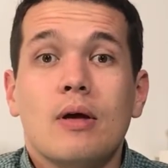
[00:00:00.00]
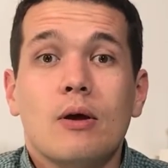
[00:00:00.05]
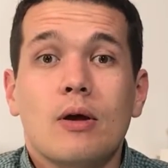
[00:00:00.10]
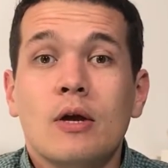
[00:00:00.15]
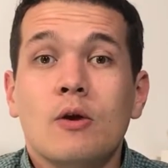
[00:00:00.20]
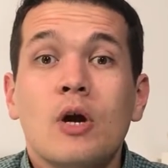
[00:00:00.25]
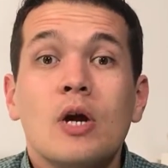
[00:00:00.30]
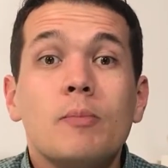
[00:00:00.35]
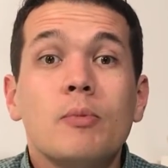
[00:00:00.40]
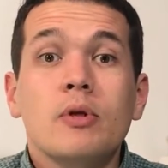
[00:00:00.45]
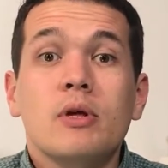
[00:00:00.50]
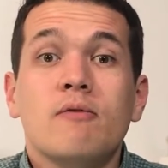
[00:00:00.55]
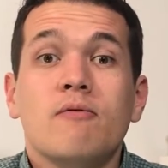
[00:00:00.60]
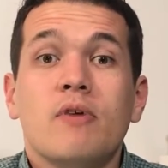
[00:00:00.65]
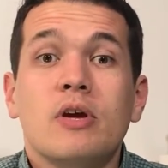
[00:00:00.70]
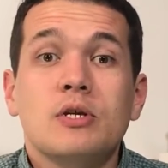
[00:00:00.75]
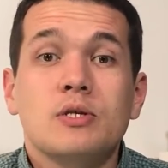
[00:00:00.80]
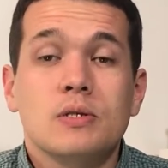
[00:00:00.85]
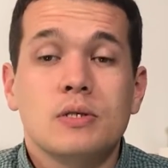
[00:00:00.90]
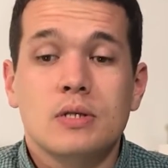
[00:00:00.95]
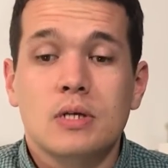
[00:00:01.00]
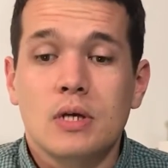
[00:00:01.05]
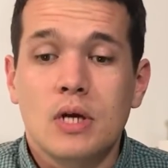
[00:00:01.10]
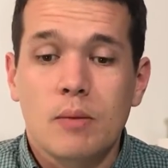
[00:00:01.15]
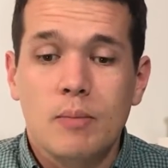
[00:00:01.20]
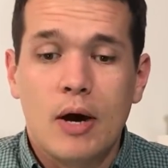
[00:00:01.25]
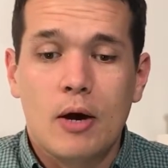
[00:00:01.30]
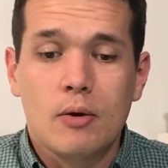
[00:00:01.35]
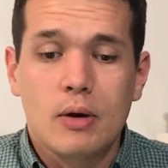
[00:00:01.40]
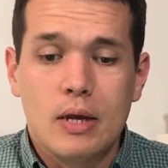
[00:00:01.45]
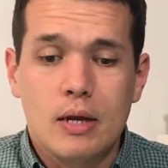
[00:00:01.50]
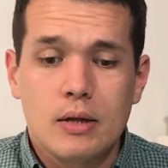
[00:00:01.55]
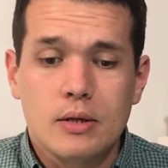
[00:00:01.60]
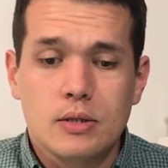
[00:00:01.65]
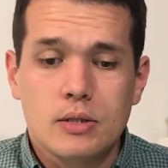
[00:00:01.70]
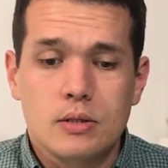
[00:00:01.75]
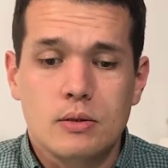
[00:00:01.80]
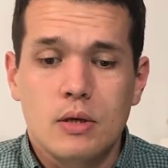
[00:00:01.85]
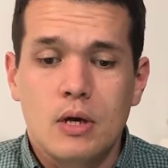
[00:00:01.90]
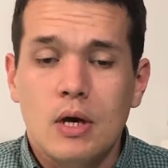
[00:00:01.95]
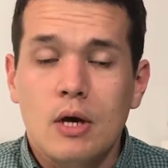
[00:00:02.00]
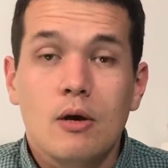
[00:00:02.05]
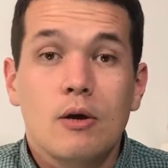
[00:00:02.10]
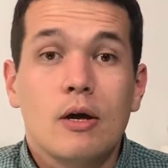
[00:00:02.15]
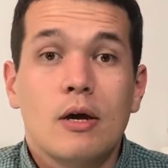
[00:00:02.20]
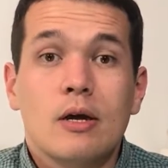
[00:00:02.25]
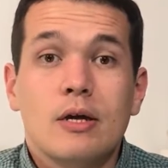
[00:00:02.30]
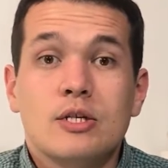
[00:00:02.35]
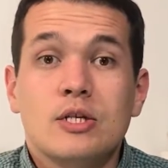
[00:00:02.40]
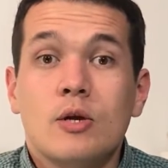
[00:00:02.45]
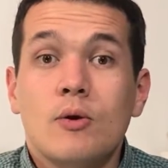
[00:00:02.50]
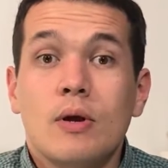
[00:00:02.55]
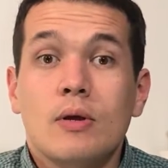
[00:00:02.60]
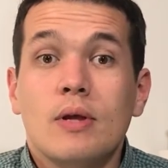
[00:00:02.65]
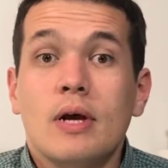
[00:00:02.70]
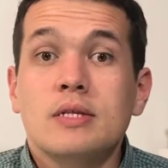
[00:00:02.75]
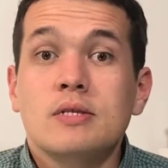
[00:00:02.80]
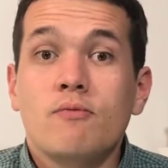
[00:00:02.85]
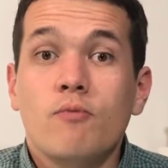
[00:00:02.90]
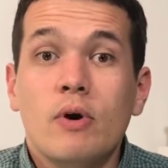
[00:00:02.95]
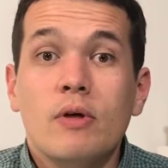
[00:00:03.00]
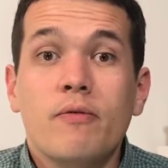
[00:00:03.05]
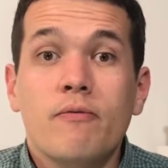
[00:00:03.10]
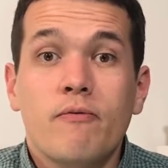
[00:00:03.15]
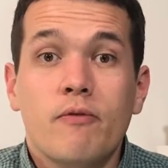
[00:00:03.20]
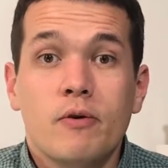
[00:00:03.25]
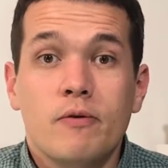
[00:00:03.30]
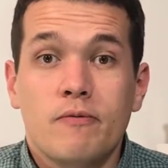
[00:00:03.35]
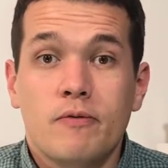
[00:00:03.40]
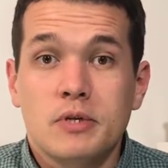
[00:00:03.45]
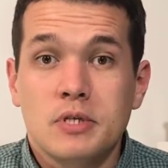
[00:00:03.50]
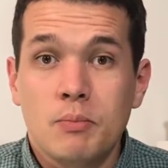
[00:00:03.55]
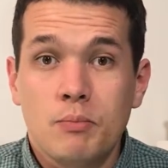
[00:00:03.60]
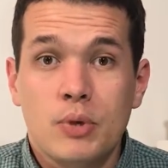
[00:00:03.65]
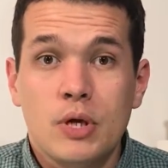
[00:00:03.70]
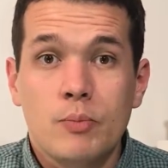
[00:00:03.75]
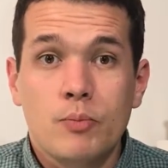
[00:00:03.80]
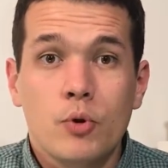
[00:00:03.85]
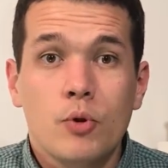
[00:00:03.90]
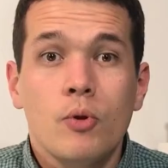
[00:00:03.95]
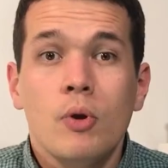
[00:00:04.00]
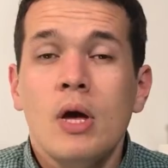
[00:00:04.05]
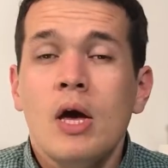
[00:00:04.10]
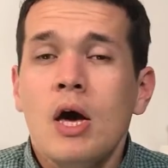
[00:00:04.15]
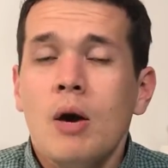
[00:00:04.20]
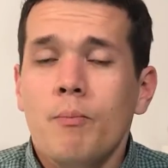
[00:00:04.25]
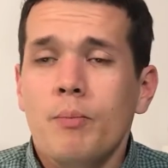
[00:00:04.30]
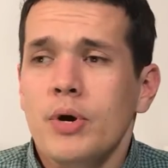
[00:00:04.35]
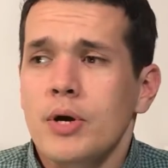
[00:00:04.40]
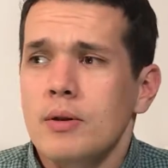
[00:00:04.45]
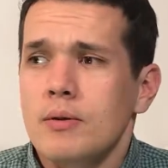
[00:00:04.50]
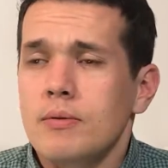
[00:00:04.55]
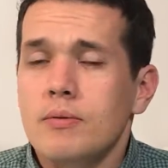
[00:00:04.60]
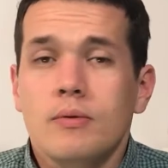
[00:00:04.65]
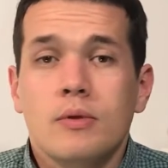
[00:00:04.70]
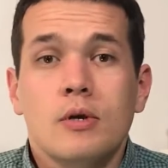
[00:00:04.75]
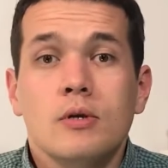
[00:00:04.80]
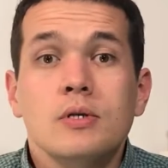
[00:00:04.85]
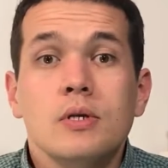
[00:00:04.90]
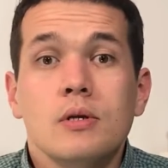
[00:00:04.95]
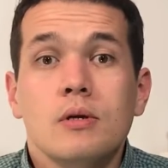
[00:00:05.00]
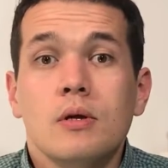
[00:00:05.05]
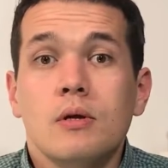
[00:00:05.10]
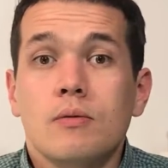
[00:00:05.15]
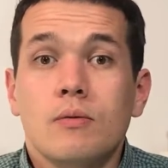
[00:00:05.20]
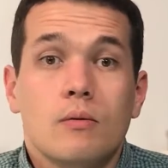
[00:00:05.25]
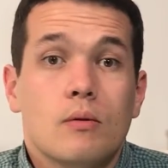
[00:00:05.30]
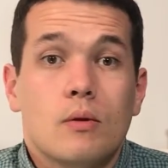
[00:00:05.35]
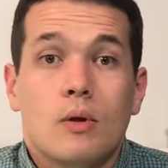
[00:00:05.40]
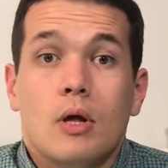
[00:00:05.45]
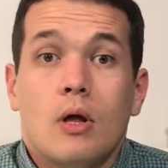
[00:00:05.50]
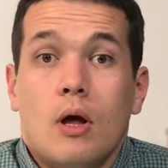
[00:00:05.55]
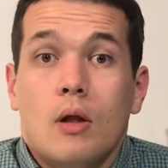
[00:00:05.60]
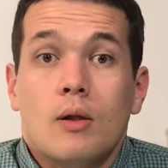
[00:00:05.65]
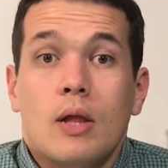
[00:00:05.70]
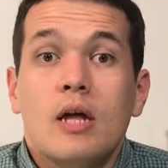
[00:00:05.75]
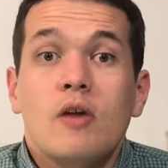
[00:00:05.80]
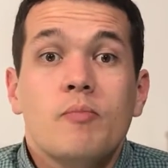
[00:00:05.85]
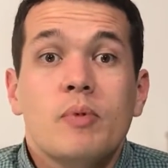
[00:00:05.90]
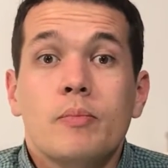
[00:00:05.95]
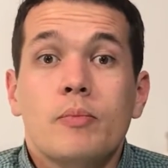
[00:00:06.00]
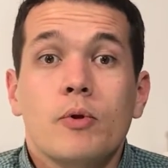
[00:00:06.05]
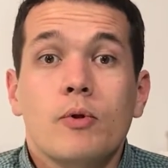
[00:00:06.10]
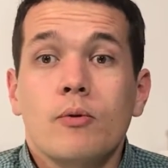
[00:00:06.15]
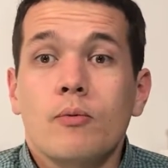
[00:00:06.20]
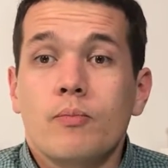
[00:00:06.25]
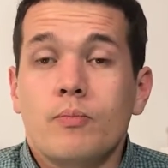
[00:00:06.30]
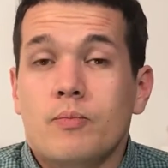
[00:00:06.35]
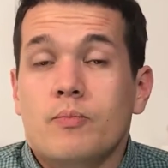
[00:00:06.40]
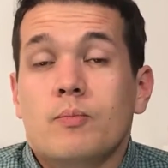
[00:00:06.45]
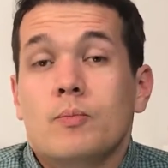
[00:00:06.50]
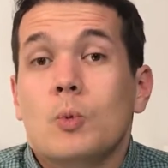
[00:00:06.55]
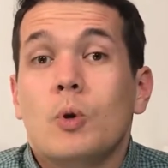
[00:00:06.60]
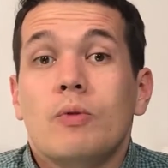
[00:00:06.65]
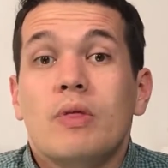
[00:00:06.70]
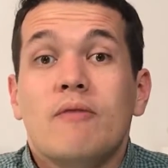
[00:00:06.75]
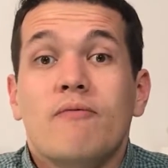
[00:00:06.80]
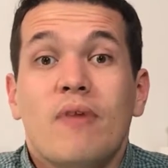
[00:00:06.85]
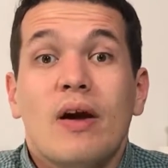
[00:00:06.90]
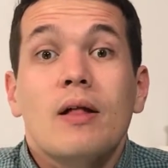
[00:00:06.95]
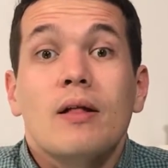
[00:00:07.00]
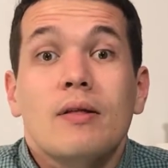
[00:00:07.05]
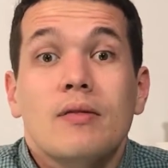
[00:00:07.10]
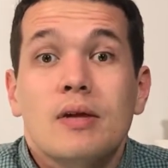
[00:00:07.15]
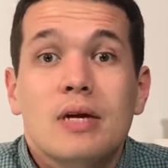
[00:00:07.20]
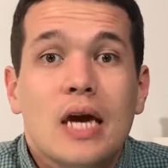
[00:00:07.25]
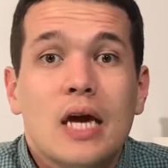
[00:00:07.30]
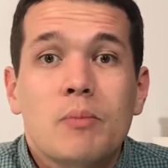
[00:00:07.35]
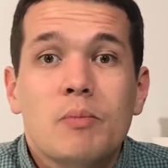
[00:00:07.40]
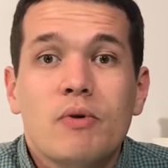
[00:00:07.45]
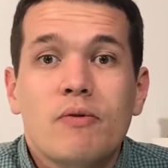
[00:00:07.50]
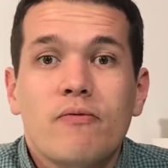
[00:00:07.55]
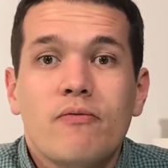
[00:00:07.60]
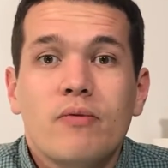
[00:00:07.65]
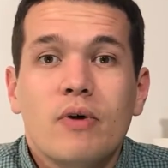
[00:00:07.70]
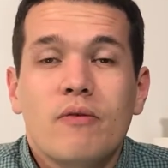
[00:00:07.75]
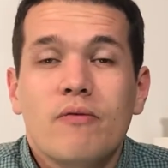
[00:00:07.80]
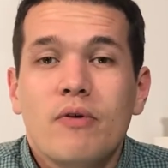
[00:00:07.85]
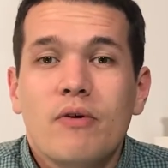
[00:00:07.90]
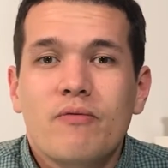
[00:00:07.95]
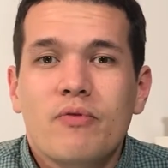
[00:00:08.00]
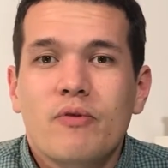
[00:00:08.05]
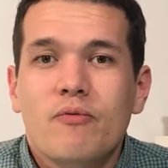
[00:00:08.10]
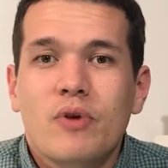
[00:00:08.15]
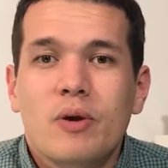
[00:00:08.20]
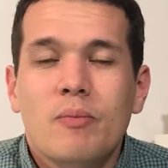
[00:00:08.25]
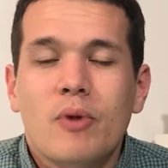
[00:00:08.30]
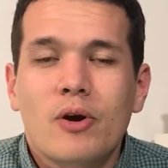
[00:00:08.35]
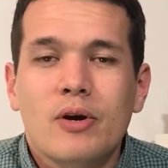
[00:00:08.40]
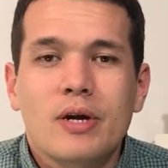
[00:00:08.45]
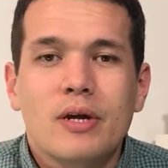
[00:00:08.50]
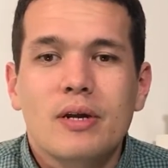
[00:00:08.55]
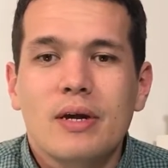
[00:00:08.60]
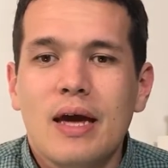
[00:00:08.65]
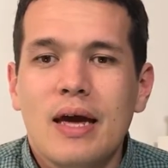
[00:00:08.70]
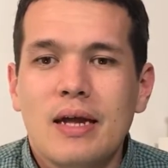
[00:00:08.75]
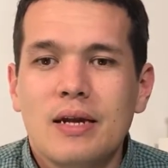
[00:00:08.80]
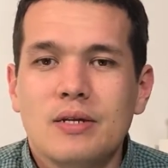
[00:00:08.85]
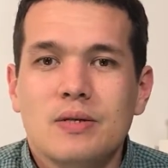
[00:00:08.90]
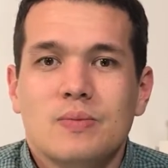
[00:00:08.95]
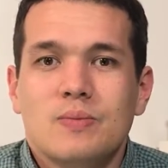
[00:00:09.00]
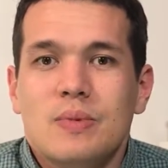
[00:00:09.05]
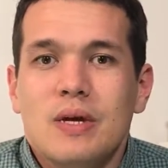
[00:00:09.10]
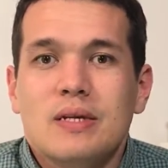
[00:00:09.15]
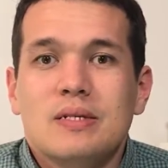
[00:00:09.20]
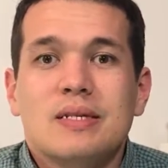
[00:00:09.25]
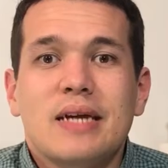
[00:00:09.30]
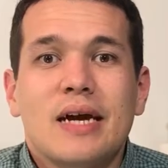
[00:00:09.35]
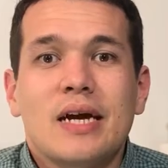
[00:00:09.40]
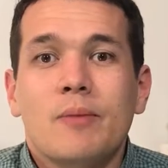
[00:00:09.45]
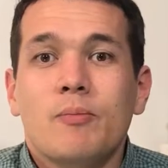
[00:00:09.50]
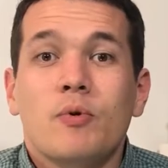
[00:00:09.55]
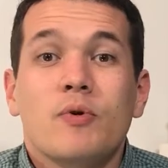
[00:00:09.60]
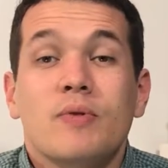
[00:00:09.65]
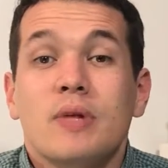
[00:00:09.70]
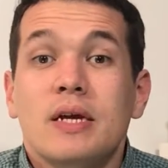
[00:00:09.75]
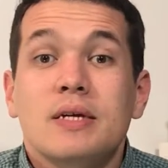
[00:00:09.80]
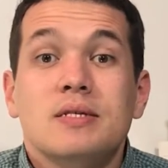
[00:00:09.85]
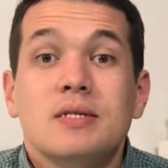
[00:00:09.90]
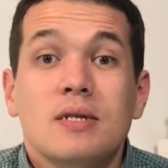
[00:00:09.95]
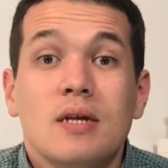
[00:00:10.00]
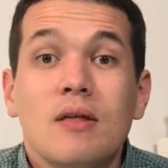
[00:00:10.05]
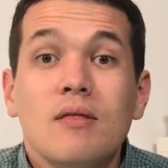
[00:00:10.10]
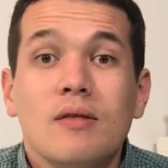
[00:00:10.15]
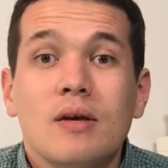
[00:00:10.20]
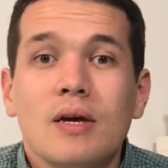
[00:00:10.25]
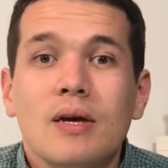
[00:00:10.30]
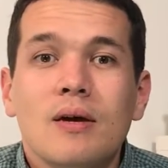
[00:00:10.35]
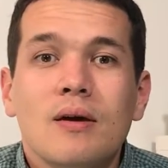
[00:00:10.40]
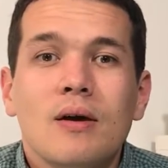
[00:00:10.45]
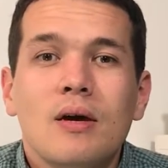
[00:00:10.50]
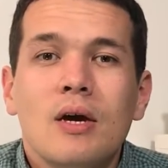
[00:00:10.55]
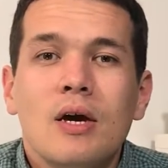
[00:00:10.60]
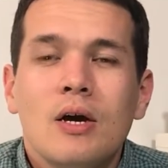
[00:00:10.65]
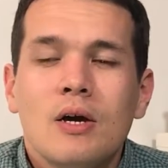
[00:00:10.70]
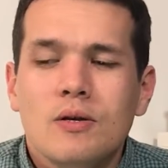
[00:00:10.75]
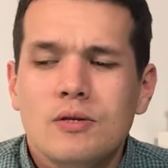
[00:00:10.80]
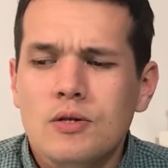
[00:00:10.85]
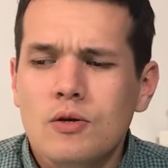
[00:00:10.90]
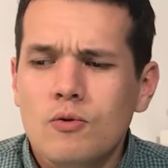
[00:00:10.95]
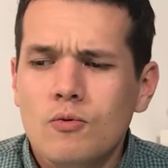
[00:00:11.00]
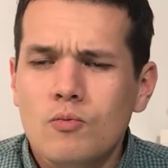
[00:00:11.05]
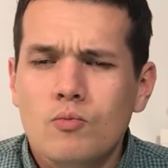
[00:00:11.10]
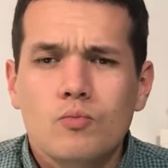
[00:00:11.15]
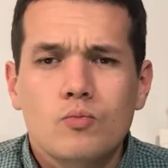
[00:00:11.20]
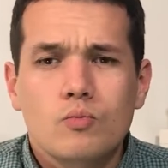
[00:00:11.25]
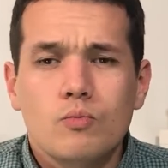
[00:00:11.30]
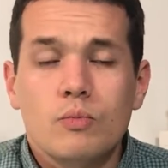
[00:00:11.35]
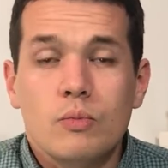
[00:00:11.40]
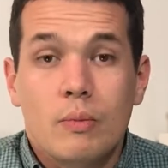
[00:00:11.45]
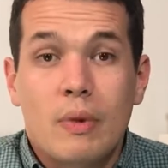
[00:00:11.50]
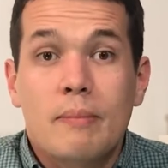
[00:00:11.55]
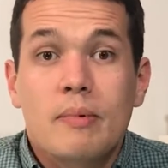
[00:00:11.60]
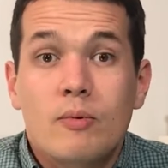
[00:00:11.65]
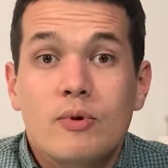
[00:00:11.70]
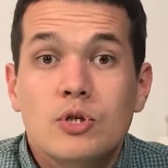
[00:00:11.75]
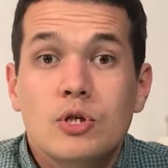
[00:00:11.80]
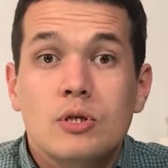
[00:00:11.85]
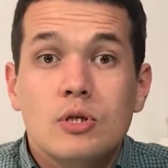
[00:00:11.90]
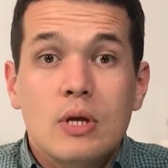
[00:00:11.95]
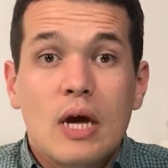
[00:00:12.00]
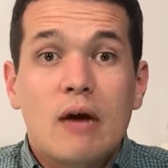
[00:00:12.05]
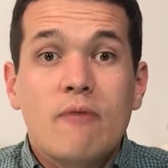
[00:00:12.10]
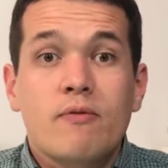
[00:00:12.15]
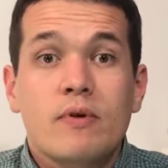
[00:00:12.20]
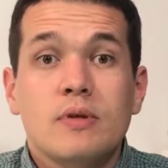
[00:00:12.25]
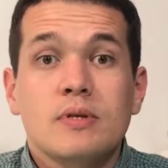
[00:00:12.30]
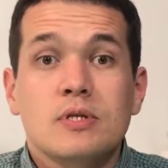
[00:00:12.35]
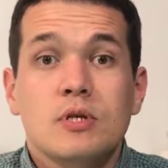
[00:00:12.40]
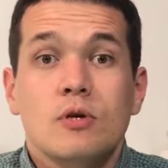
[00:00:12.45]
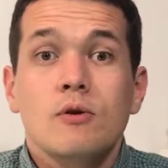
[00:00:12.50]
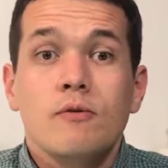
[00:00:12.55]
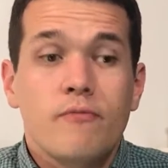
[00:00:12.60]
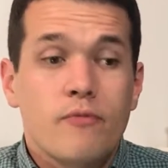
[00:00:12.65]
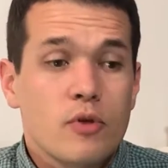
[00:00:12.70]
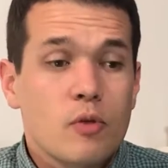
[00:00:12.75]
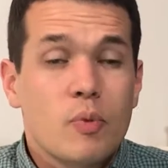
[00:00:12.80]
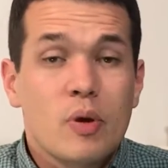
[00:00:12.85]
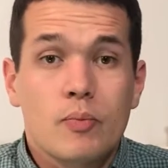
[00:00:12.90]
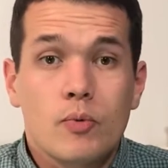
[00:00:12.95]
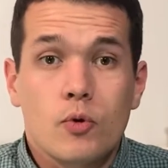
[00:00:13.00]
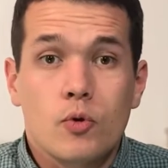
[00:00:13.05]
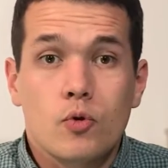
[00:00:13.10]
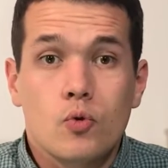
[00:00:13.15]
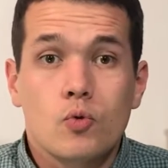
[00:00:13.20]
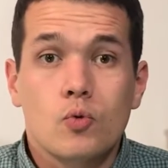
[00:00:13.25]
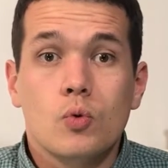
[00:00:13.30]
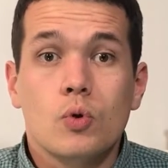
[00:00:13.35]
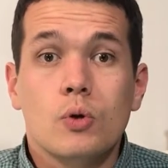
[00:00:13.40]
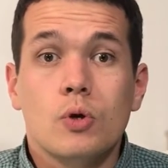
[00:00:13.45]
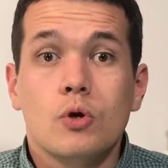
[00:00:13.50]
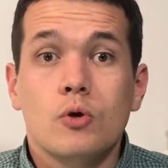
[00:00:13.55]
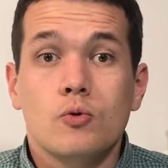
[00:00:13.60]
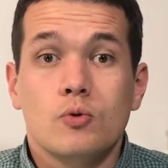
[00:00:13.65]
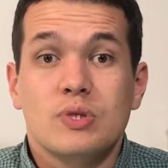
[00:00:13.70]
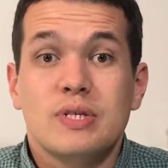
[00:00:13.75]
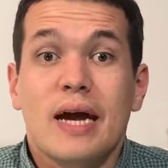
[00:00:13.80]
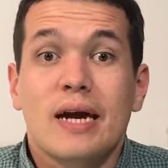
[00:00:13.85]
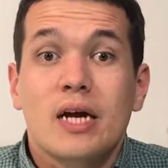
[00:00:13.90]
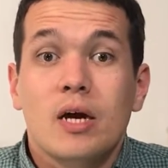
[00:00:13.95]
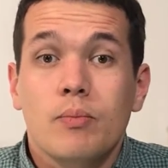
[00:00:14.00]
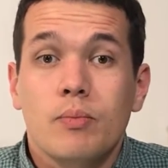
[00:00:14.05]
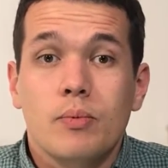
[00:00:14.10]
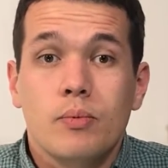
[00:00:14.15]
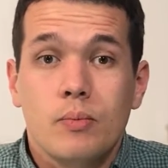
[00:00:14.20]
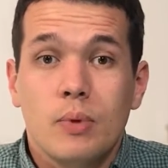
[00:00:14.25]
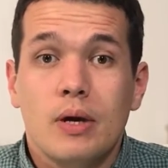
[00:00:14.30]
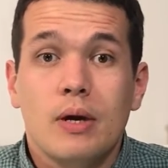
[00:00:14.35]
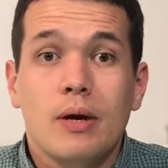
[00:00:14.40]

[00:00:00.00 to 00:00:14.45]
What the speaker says: incredible innovations can come out and generate lots of wealth for some people, but there's a lot of people, well, they fail at the game of the free market and they stack up with next to nothing. So maybe we should have concern for the people who stack up